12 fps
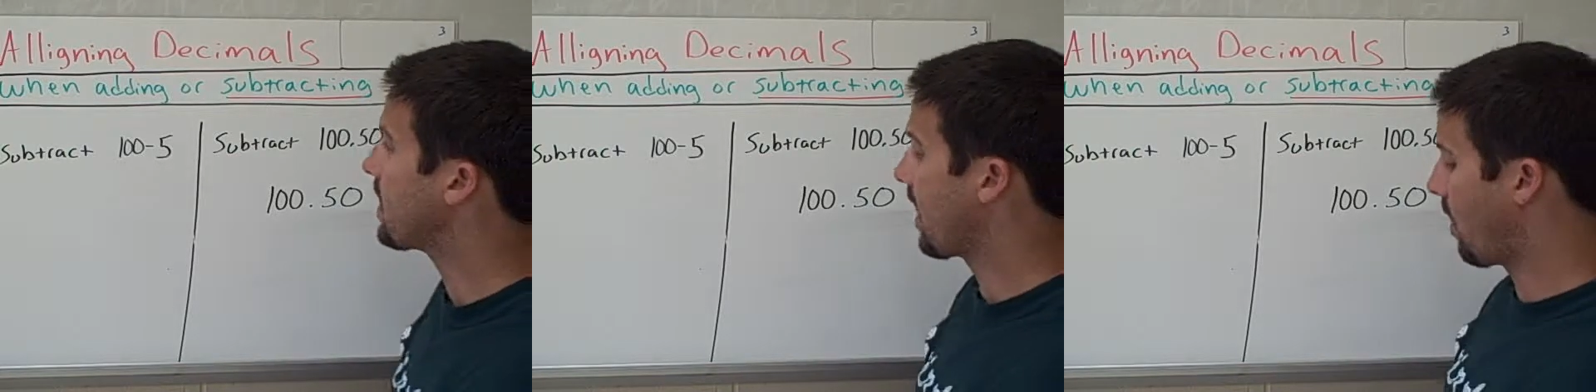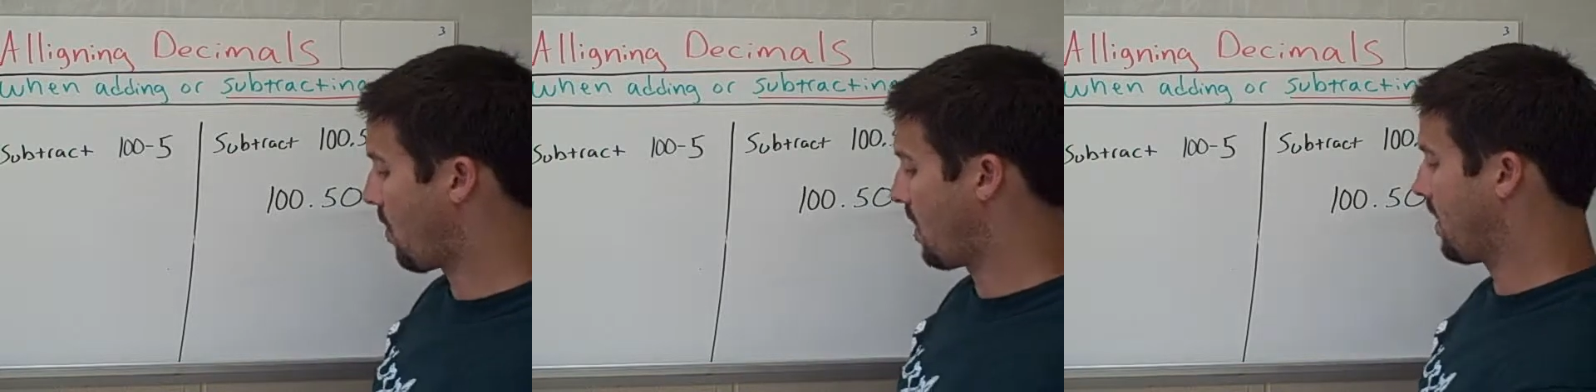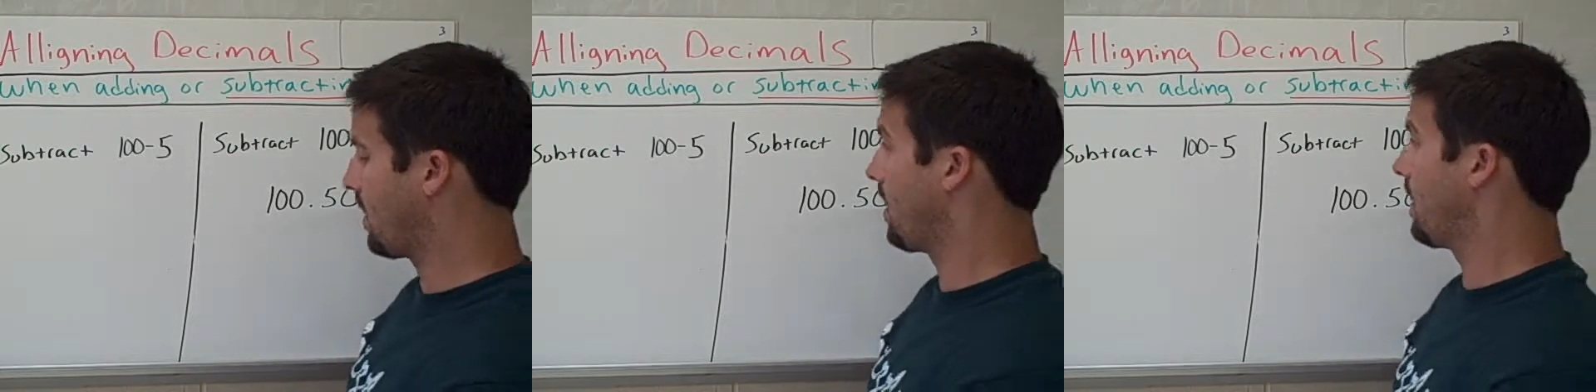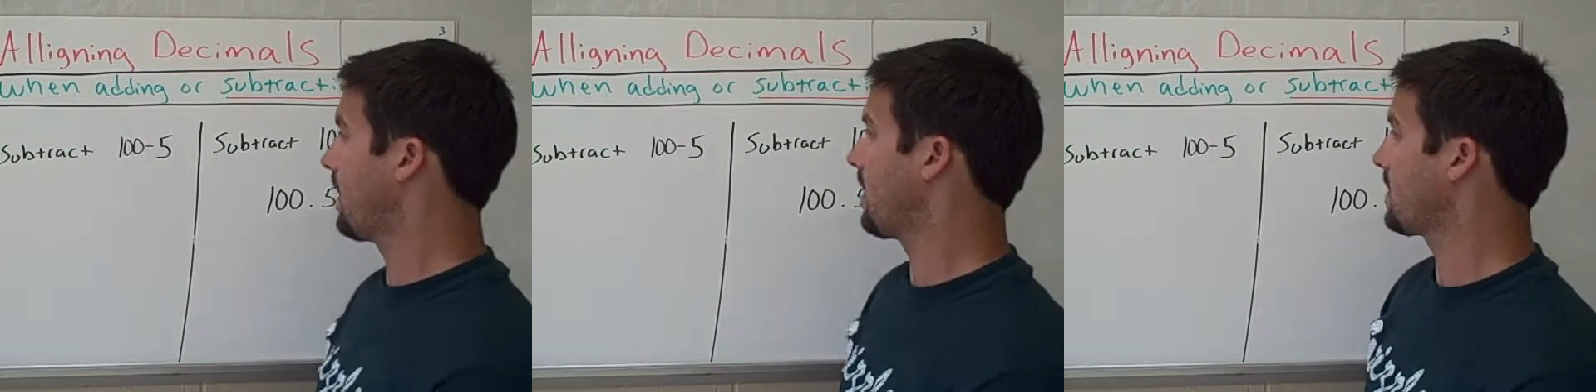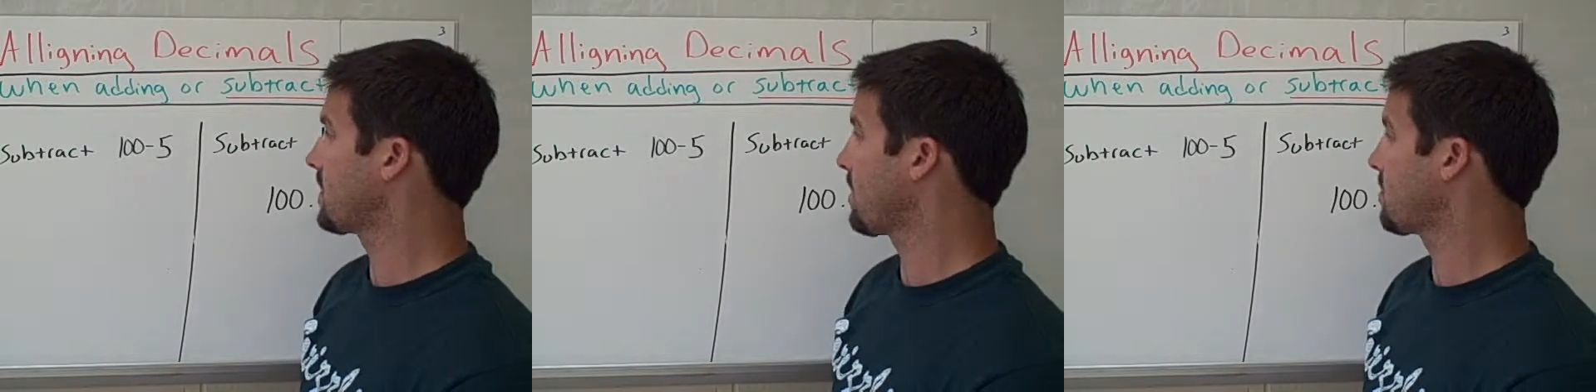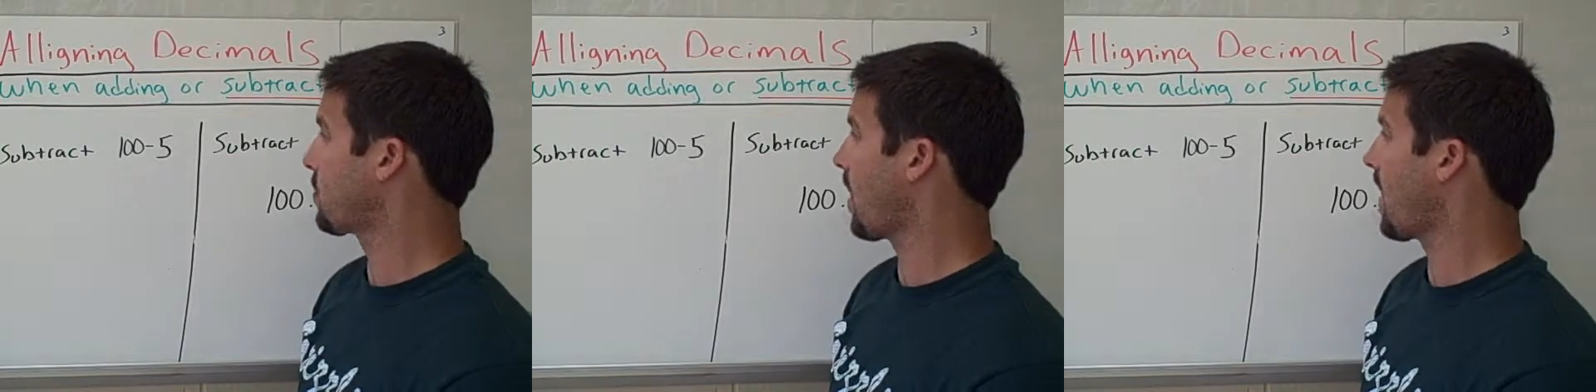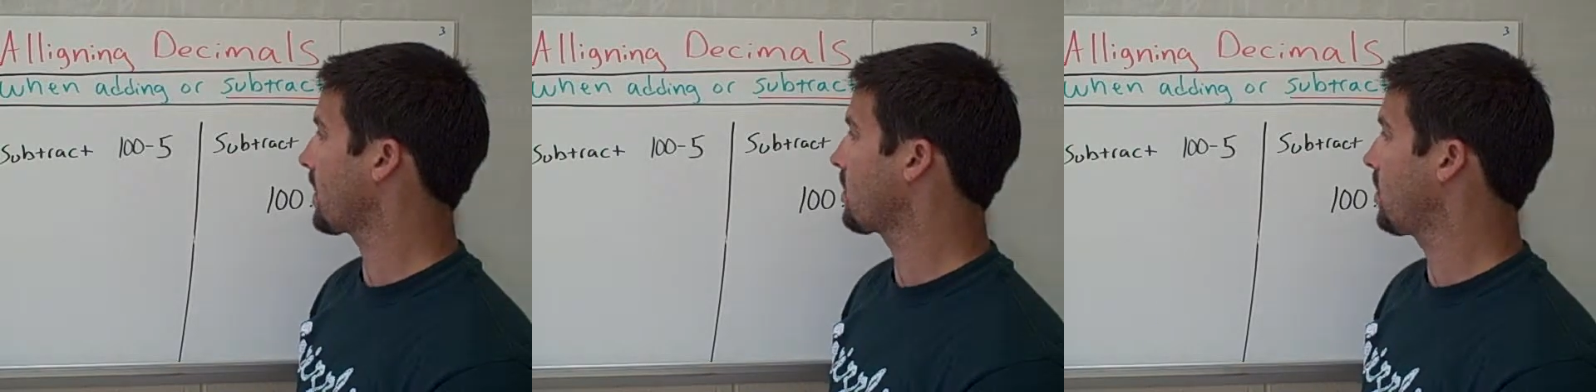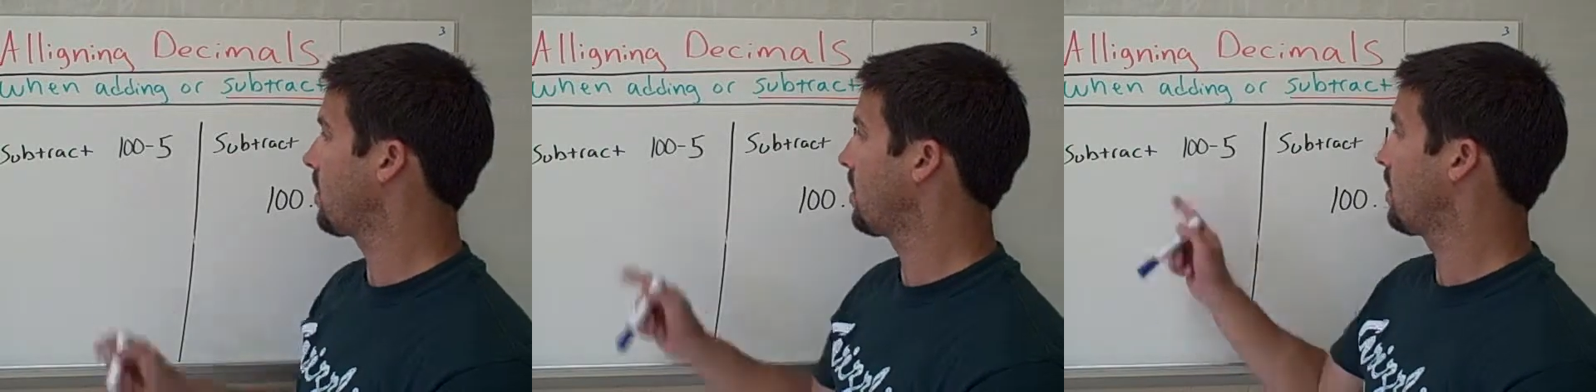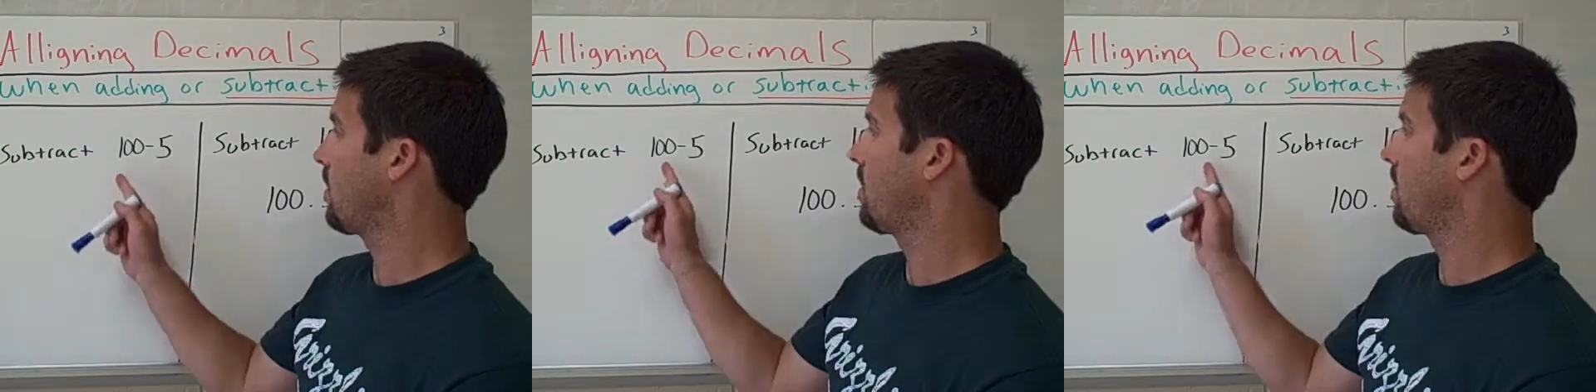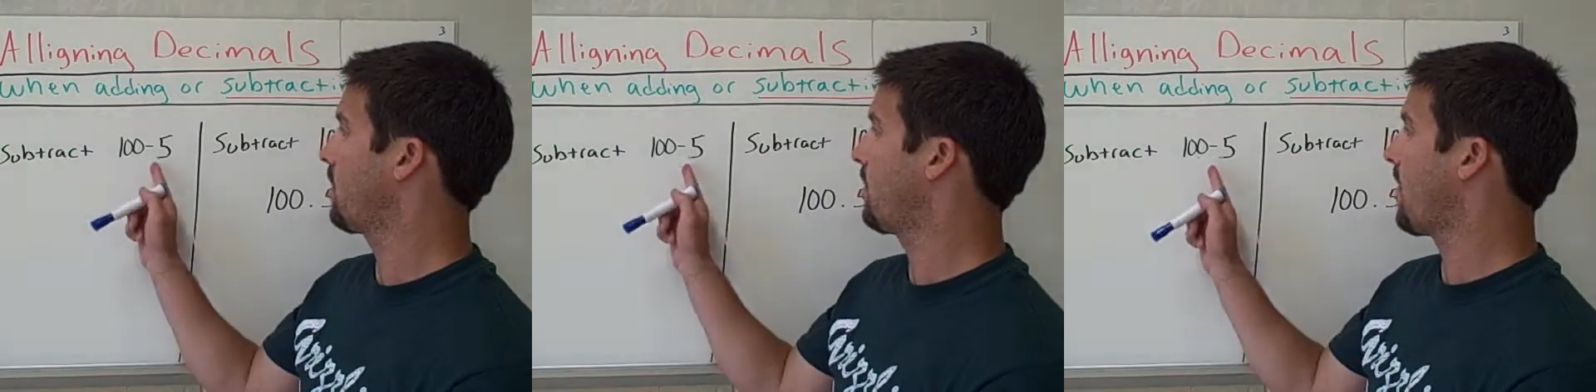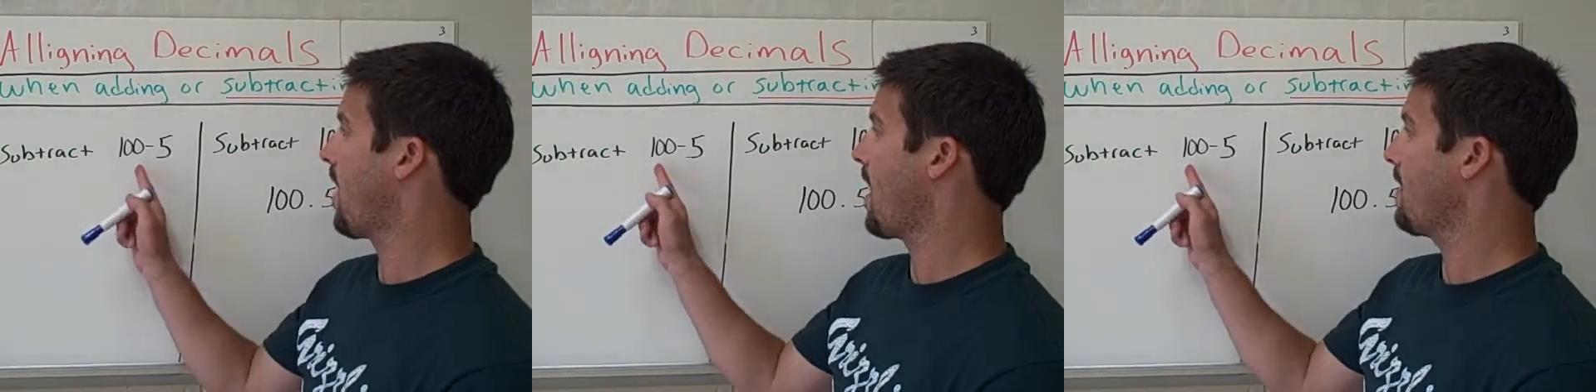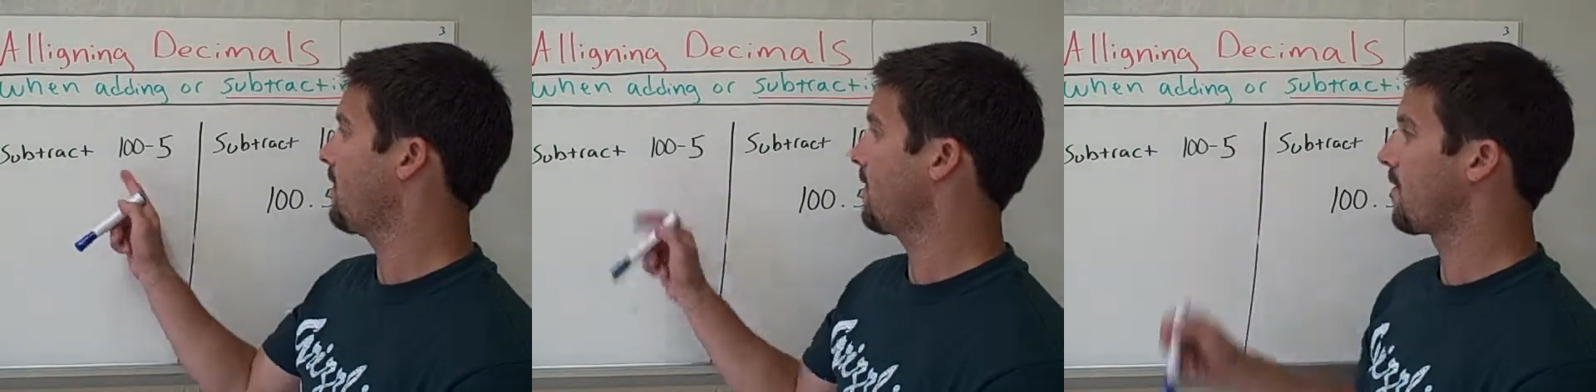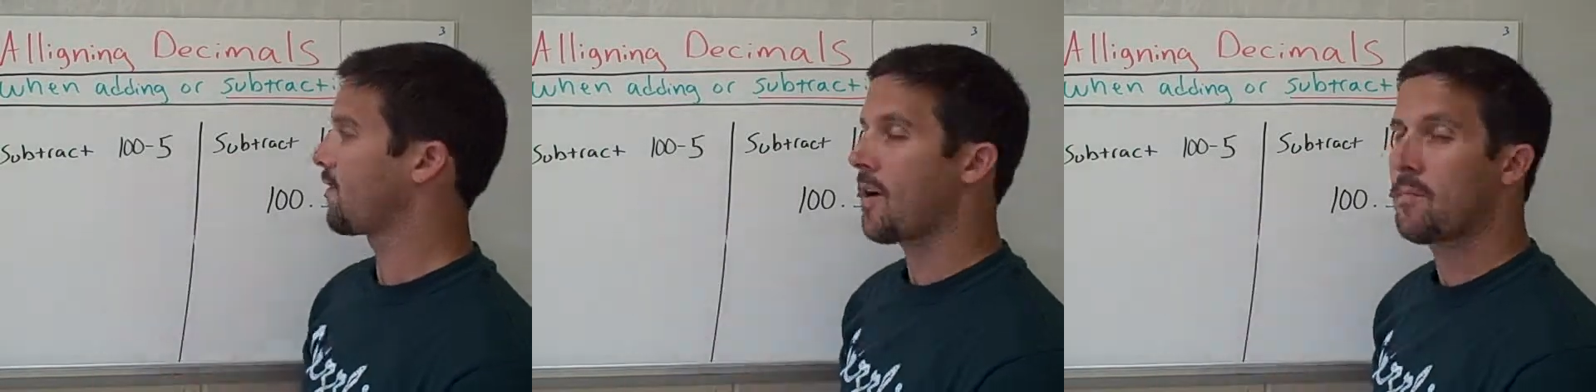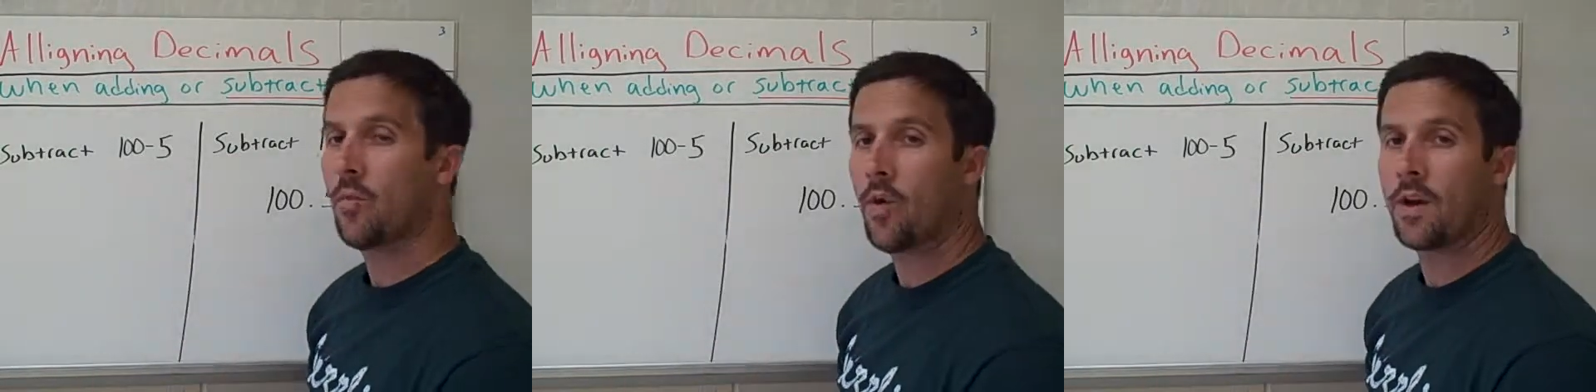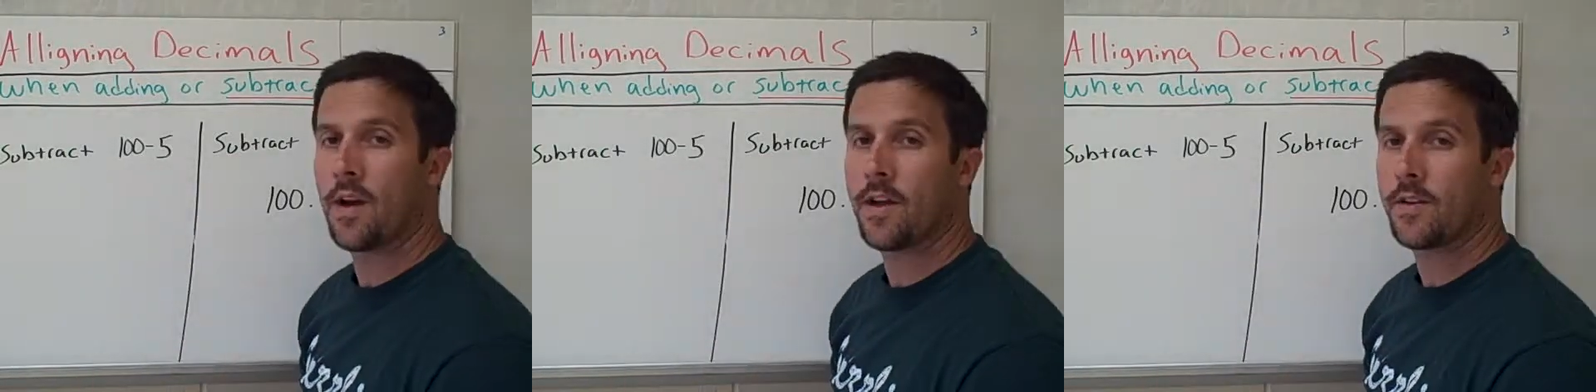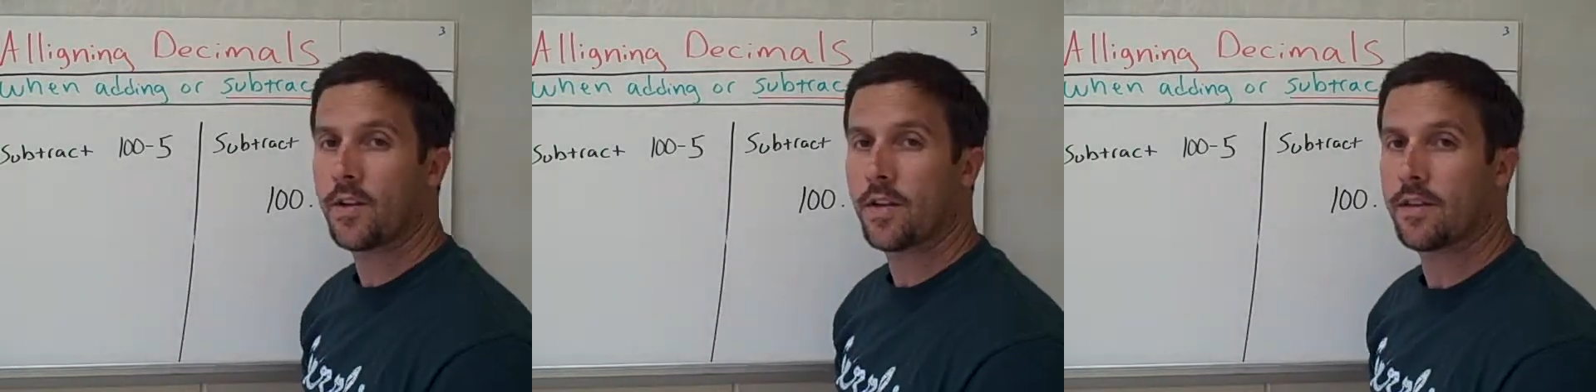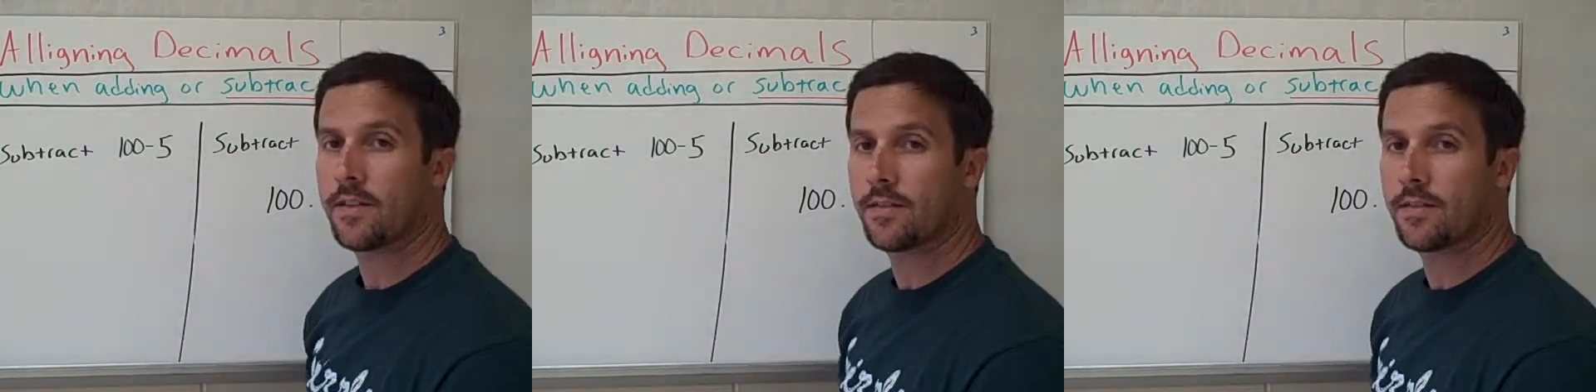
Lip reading: say I want to subtract 5 from 100.